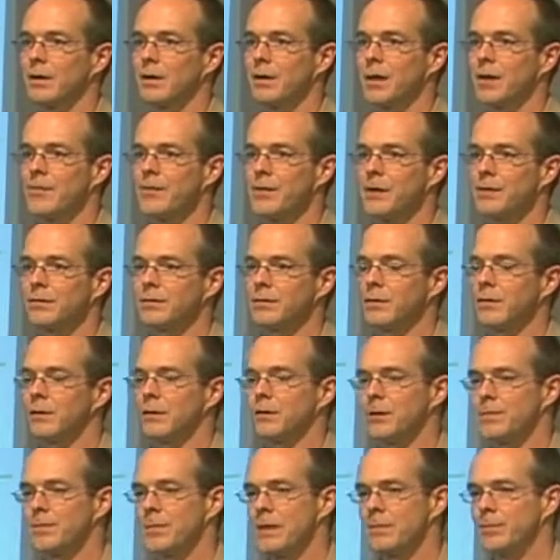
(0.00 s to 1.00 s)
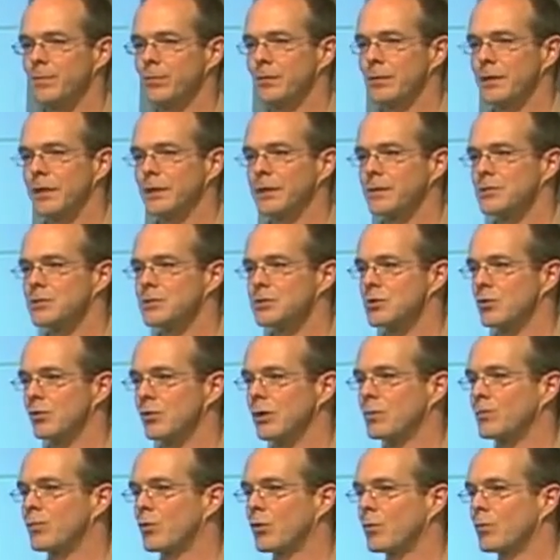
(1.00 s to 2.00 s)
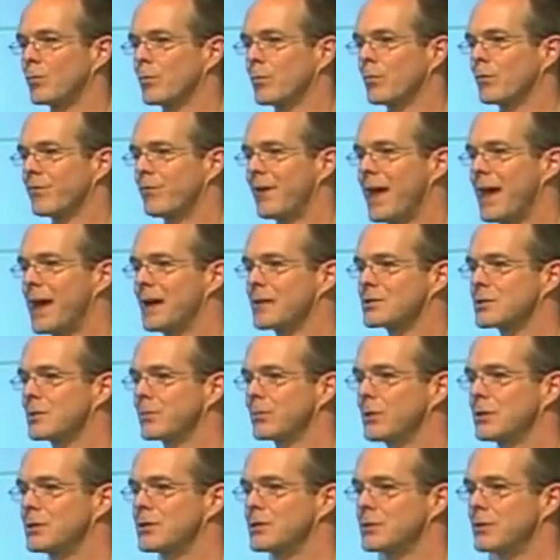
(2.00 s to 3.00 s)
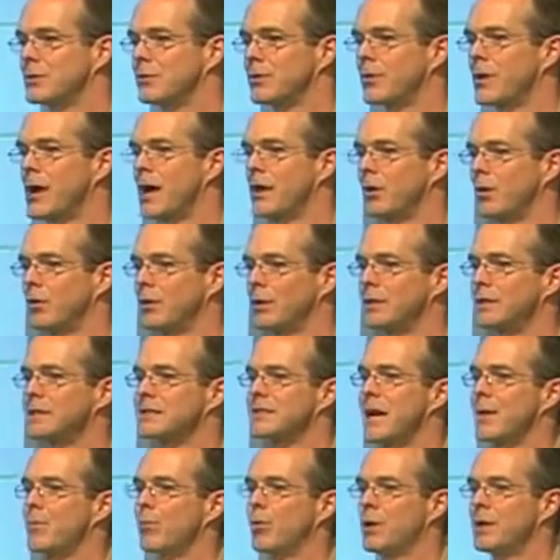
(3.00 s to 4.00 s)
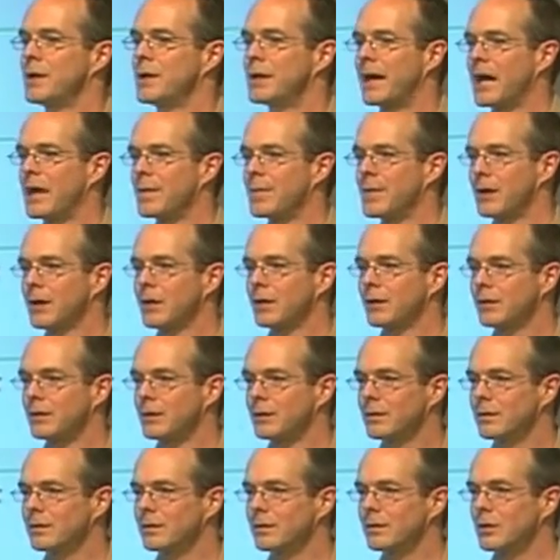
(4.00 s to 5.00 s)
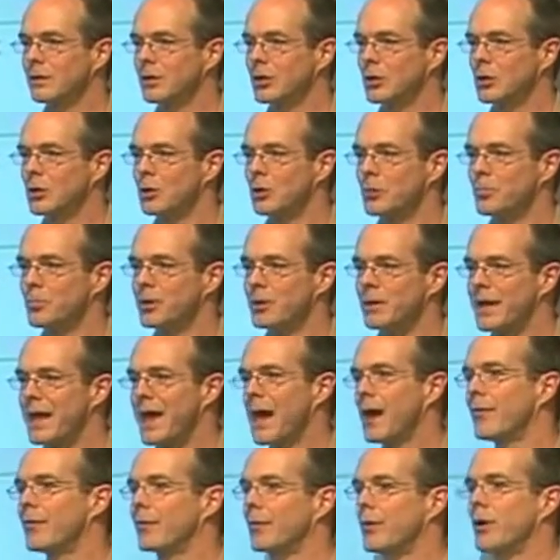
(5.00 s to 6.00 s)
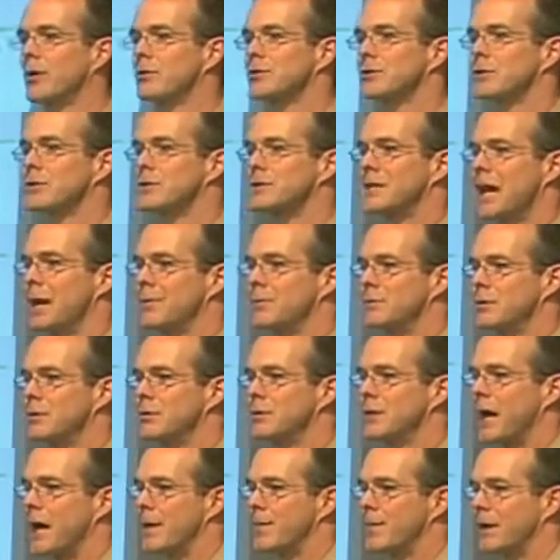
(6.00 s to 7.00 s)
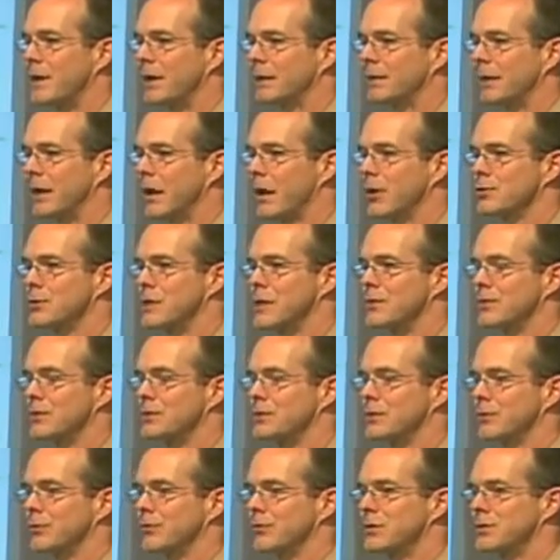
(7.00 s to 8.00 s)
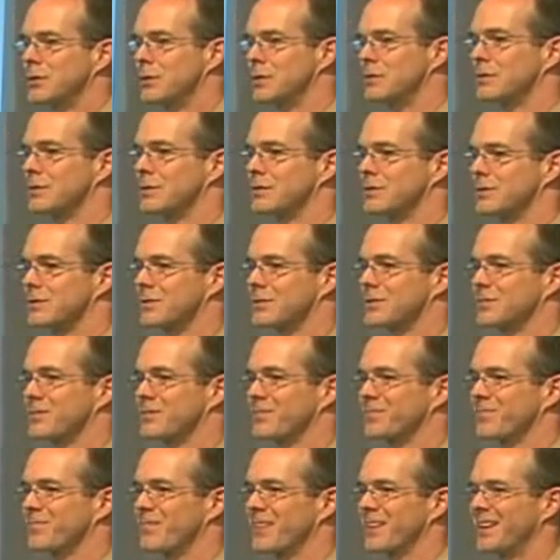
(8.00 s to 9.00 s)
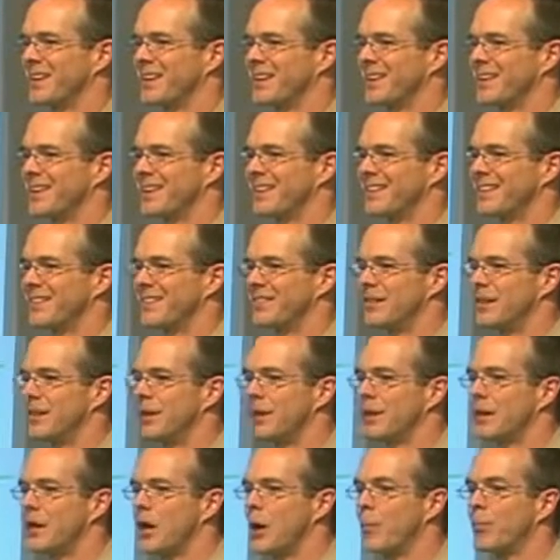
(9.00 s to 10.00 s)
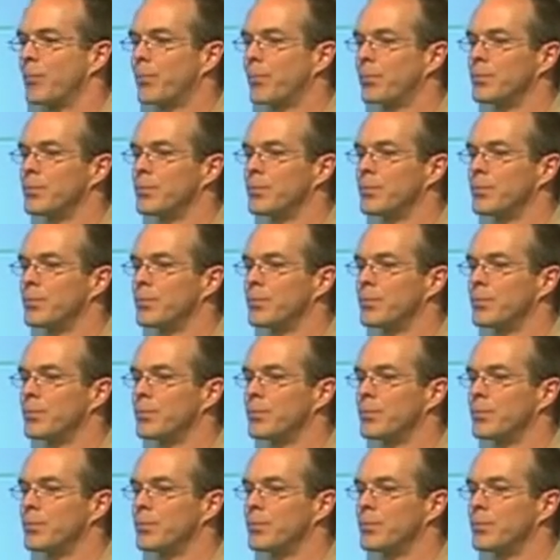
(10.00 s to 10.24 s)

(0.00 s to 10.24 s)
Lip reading: and then the people end up storing more and more fat. So pretty soon they're not only a type 1 diabetic, but now they're also a type 2 diabetic. They also have insulin resistance. The